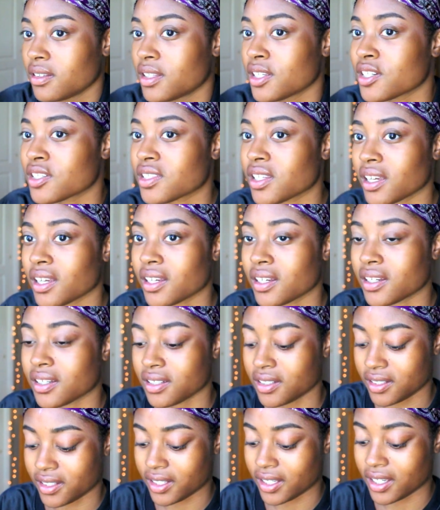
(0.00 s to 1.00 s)
there's like
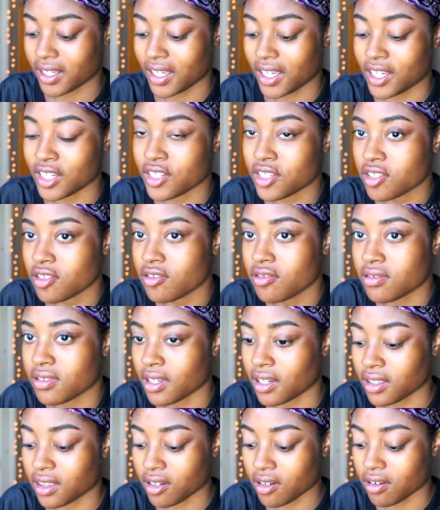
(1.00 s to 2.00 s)
issues
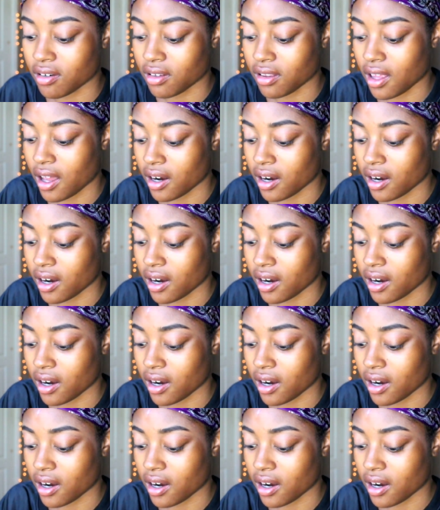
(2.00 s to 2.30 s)
like there are a